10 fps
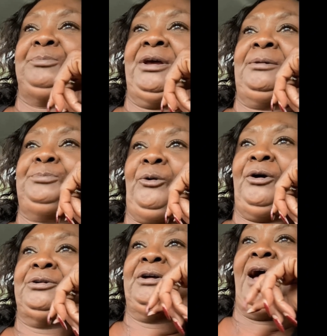being
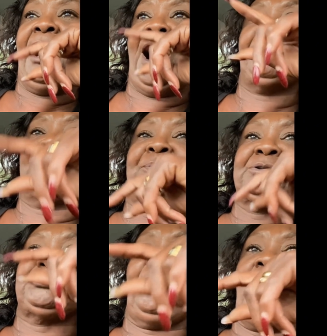born, I'm gonna
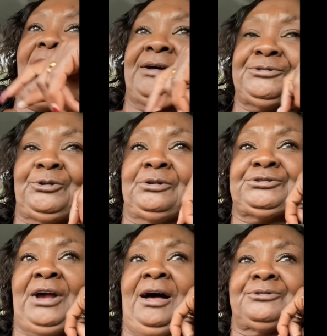put your ass on
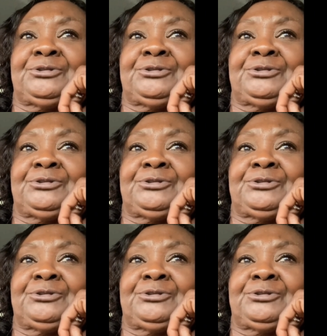child